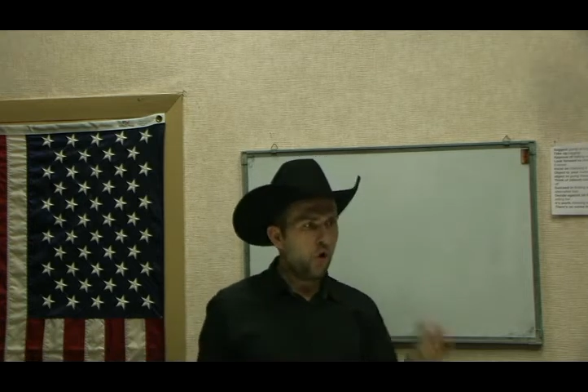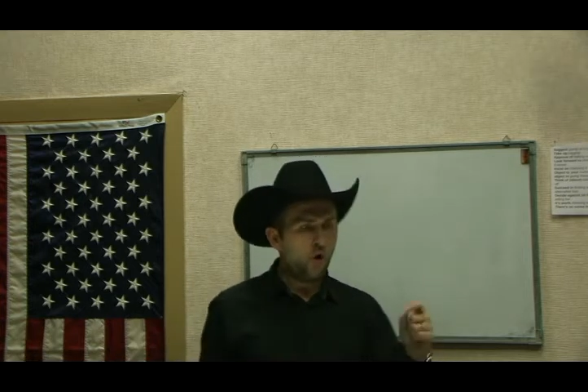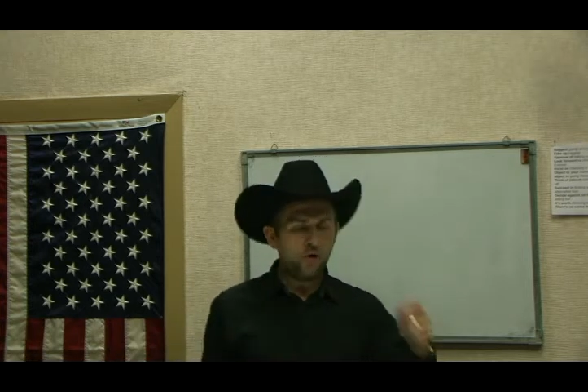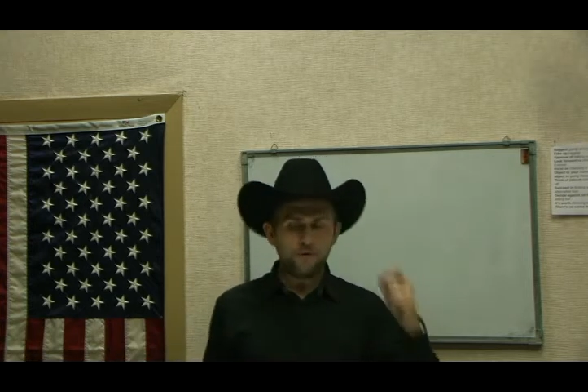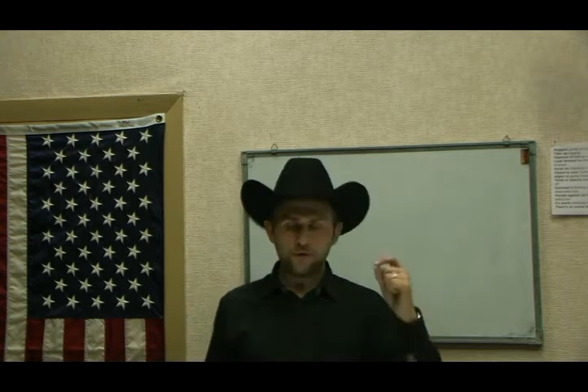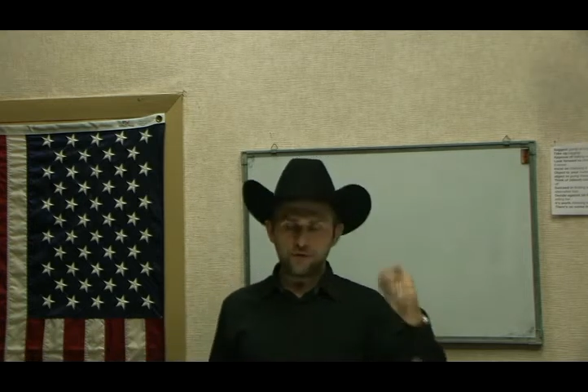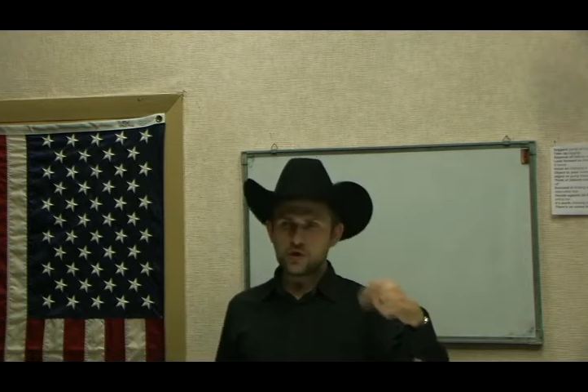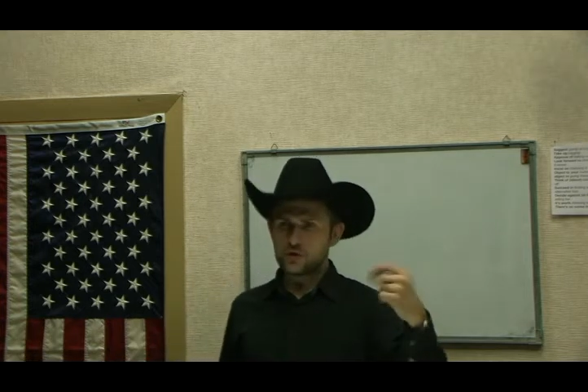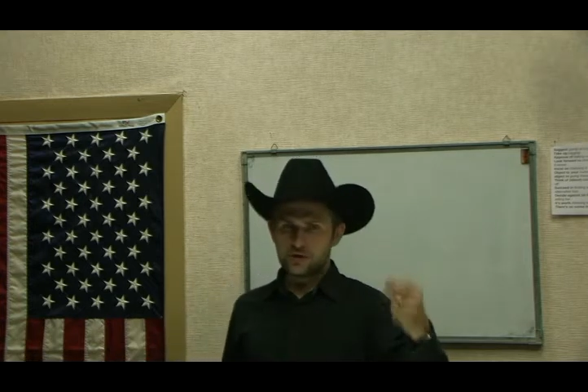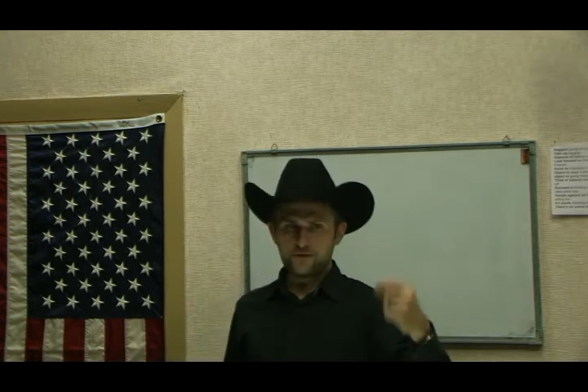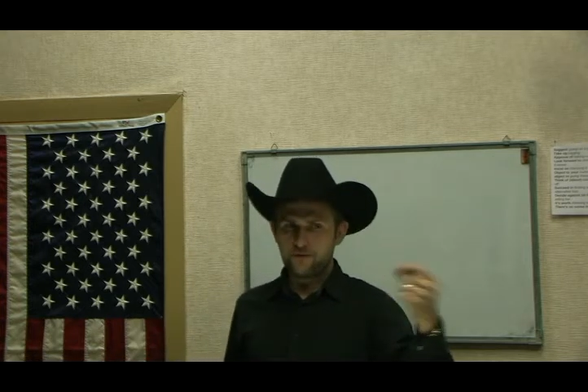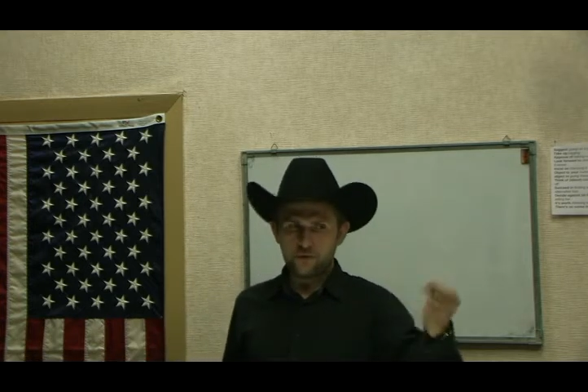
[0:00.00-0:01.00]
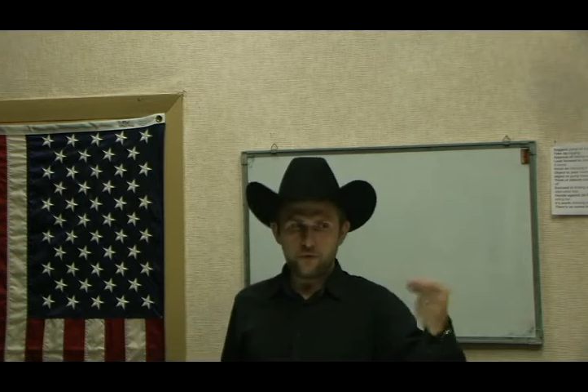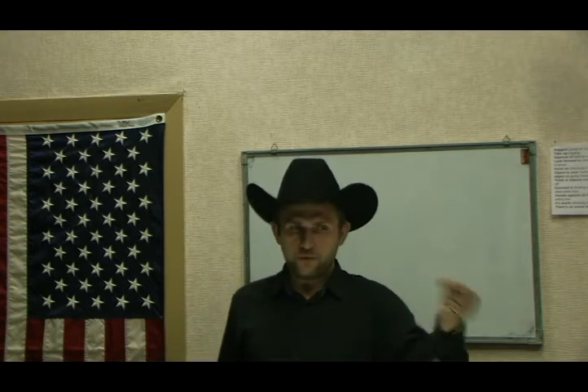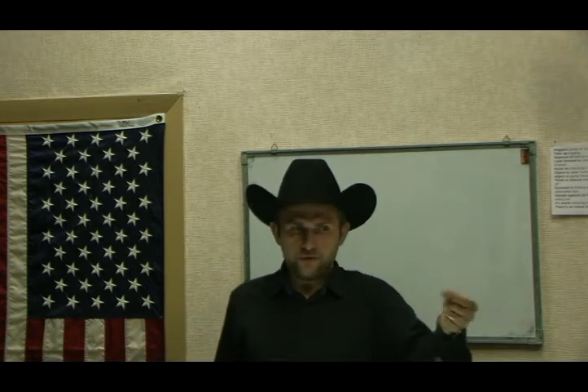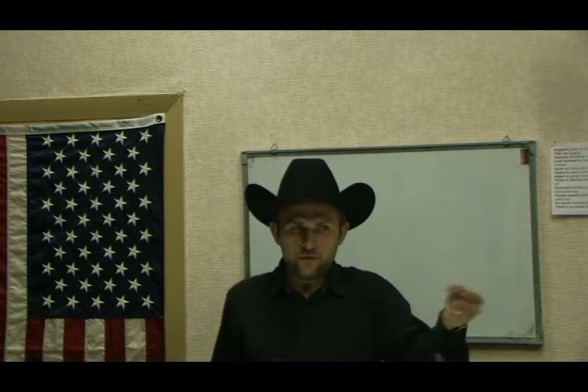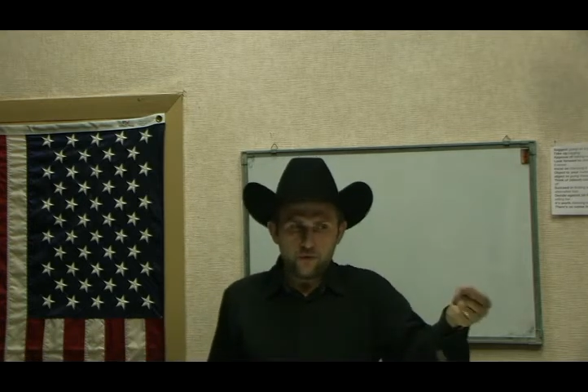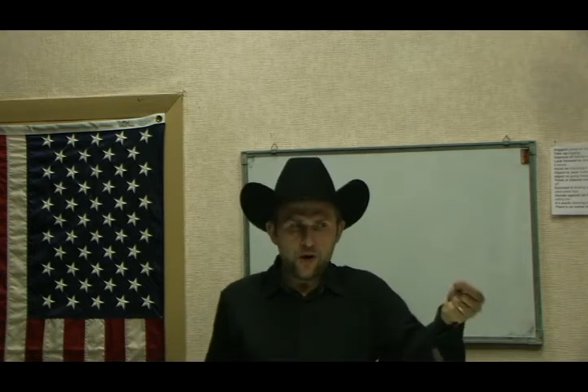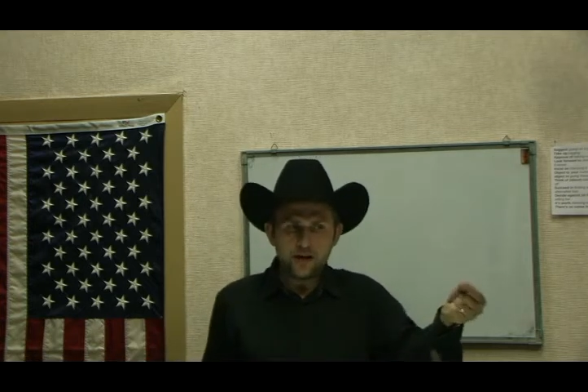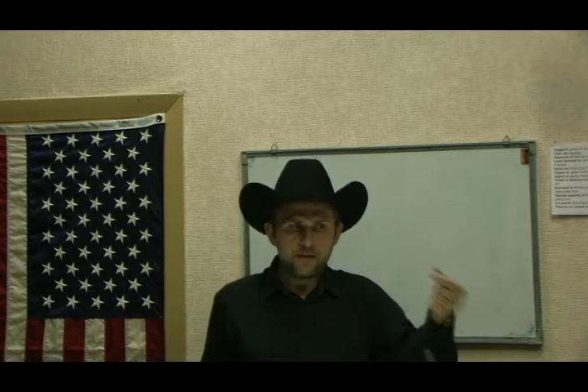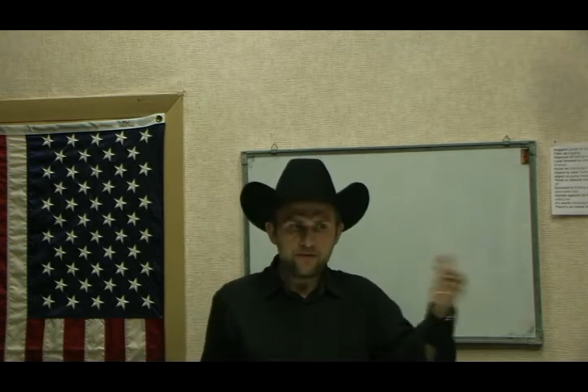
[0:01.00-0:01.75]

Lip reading: All with